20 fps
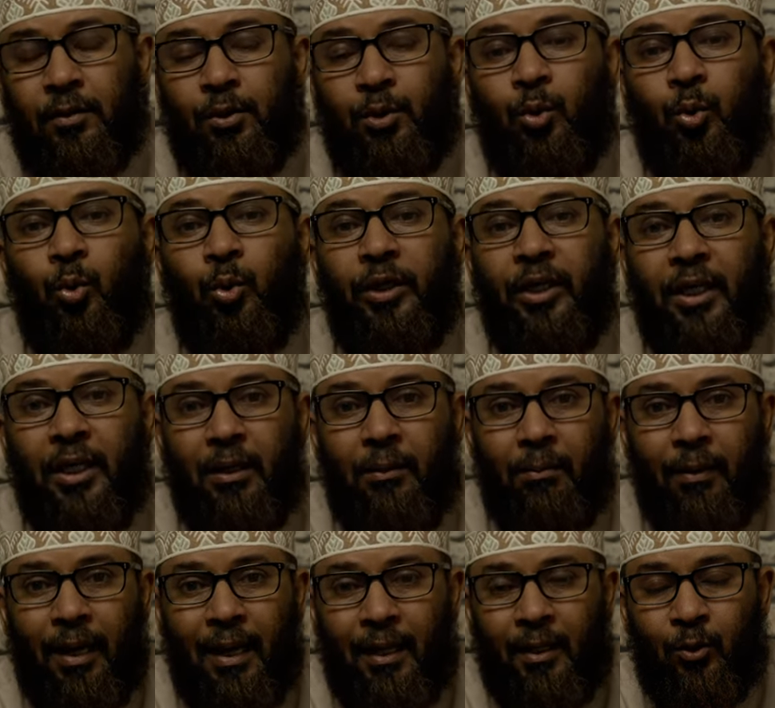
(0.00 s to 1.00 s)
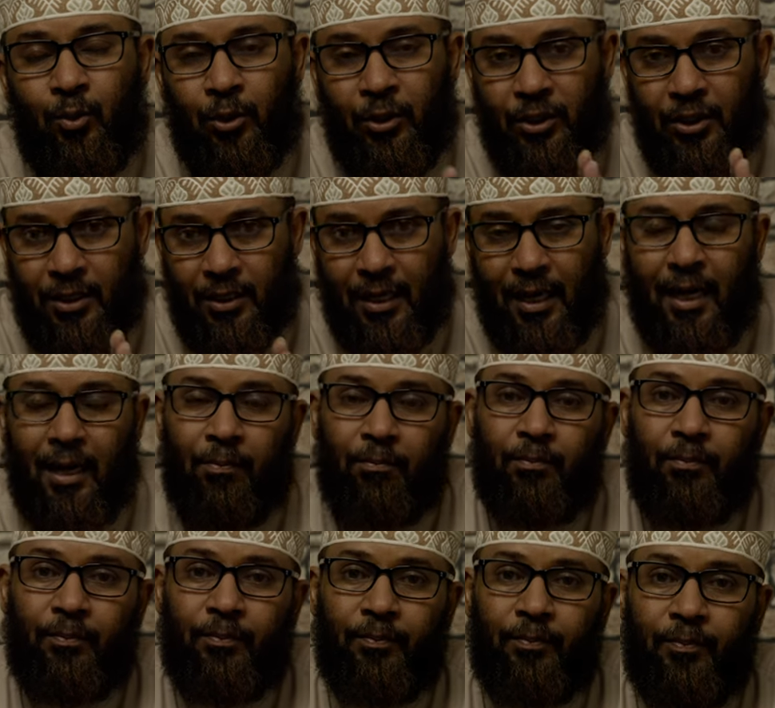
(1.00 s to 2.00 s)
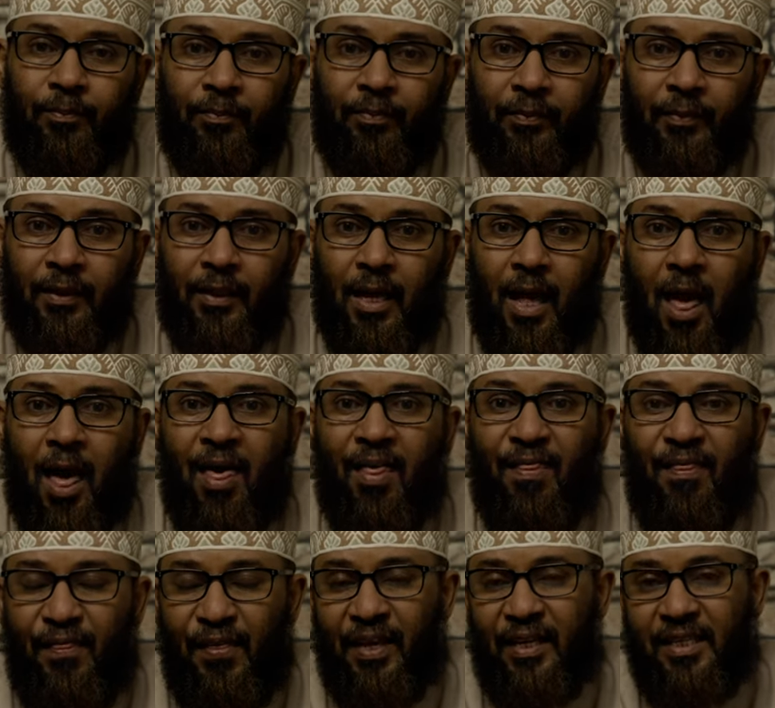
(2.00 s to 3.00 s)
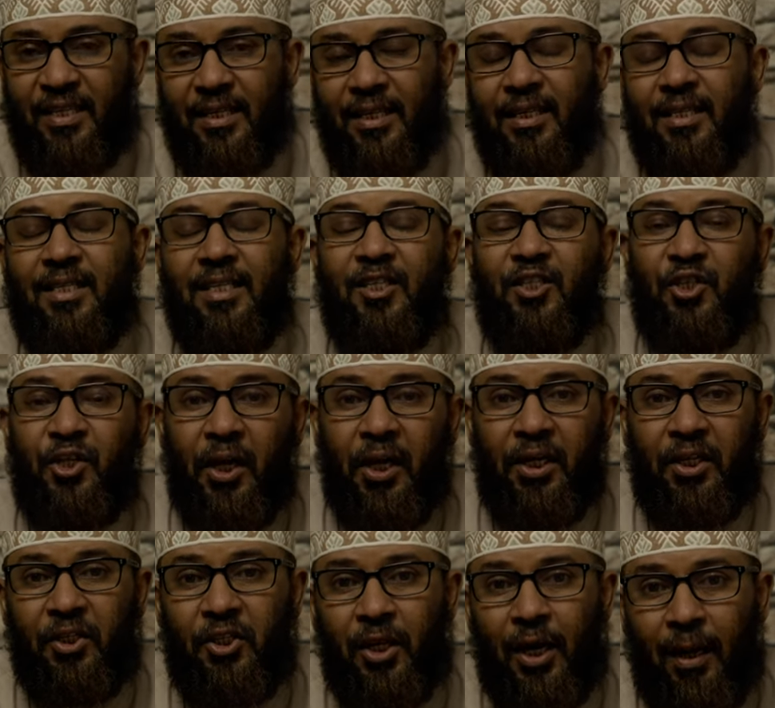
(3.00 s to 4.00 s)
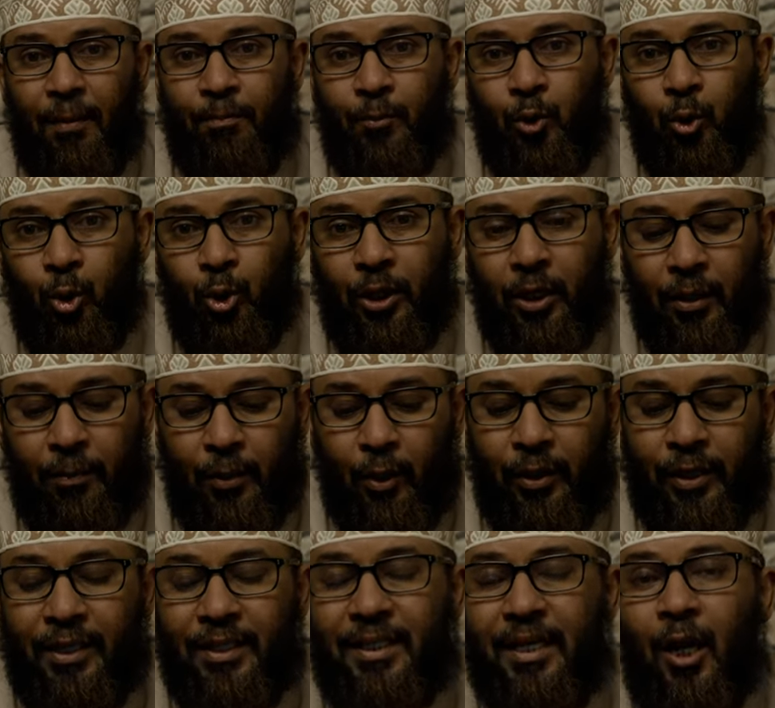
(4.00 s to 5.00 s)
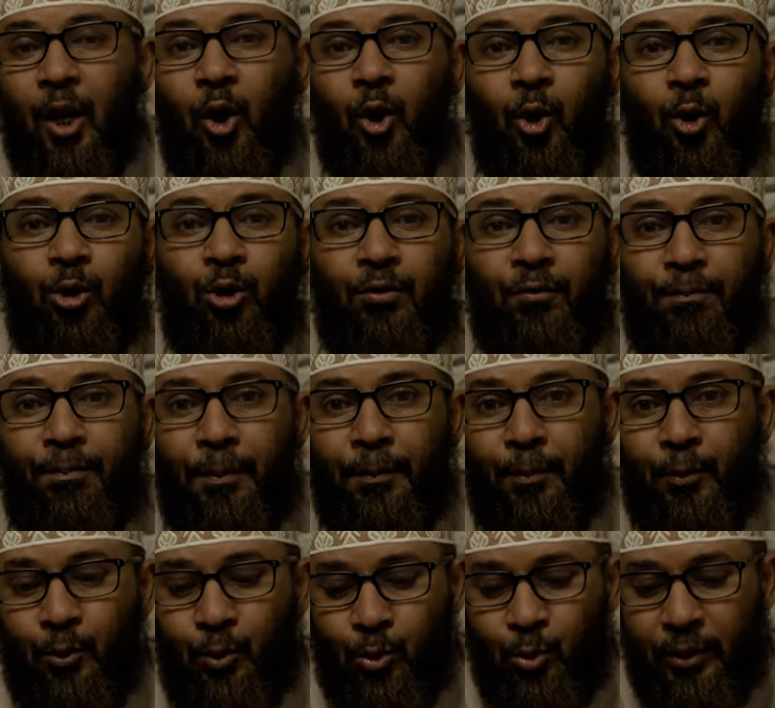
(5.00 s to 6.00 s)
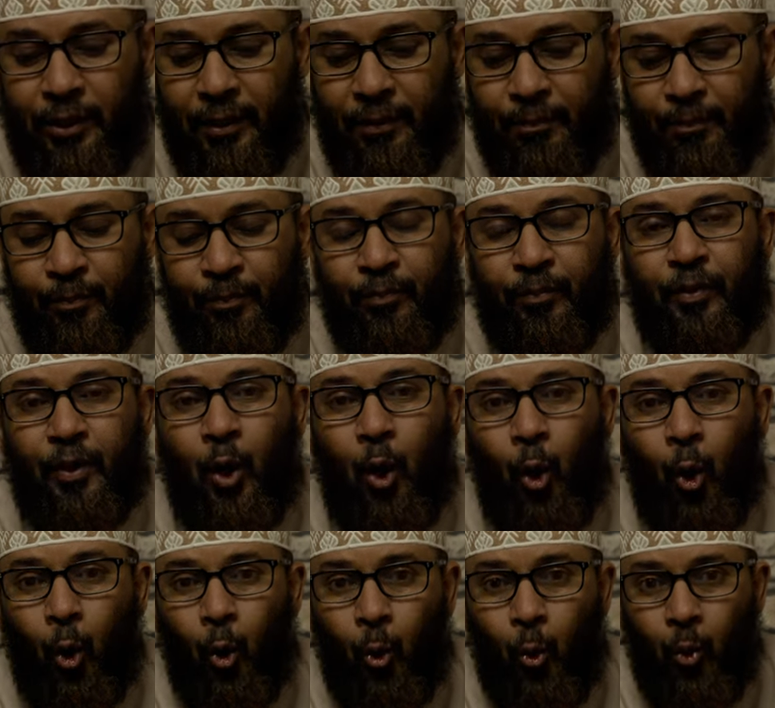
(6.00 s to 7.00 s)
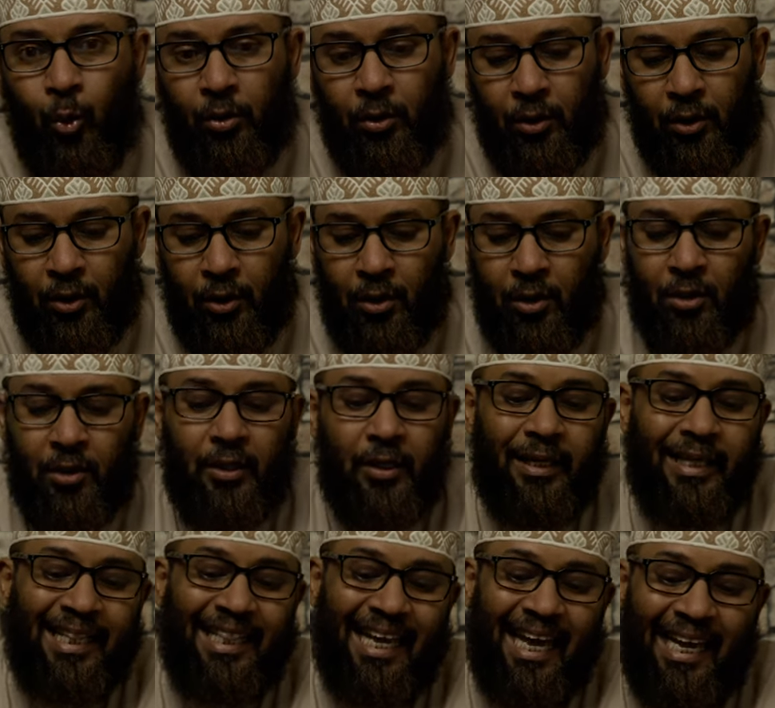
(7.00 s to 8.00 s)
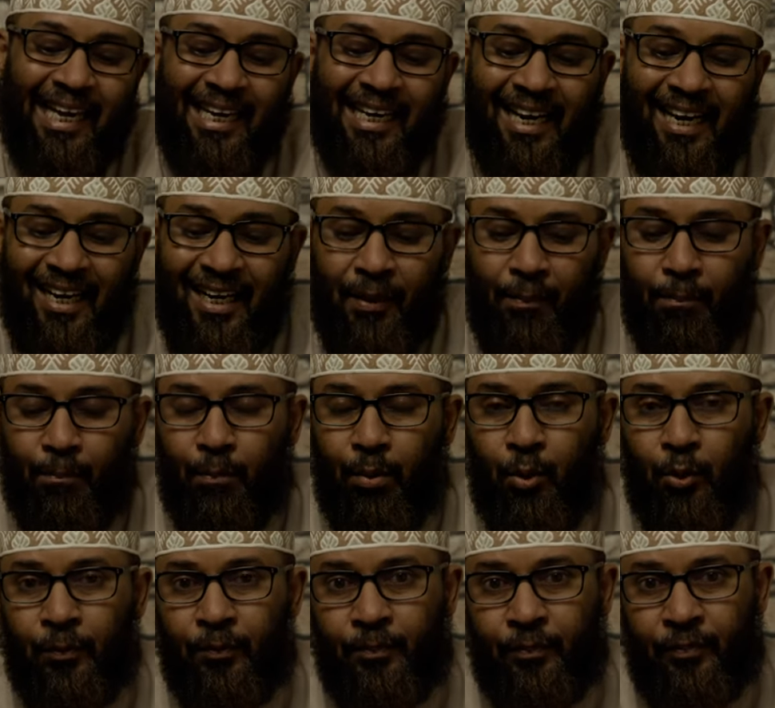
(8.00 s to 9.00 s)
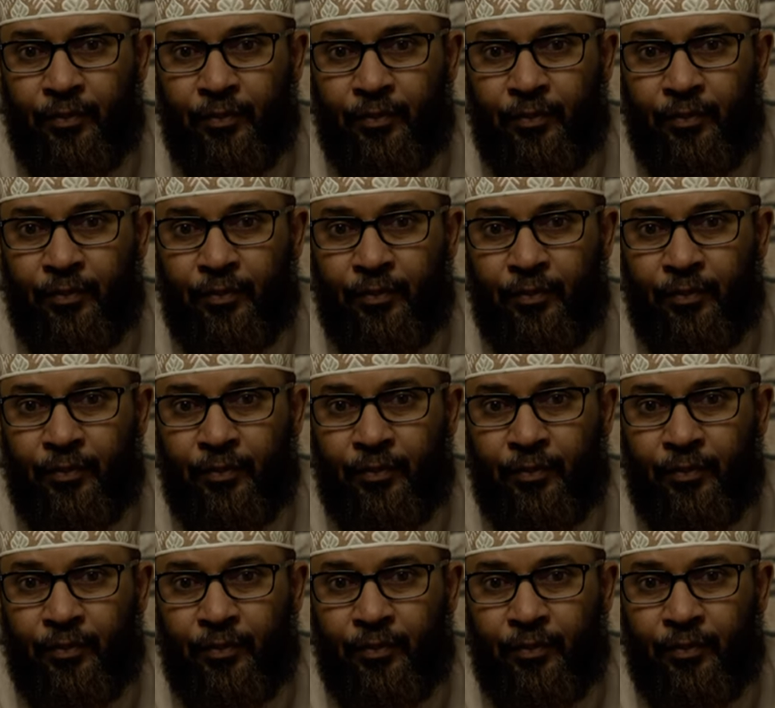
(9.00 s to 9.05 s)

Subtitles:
to Iman, to Islam. This is the change I'm talking about. There's a lot of people today who they are in the limbo.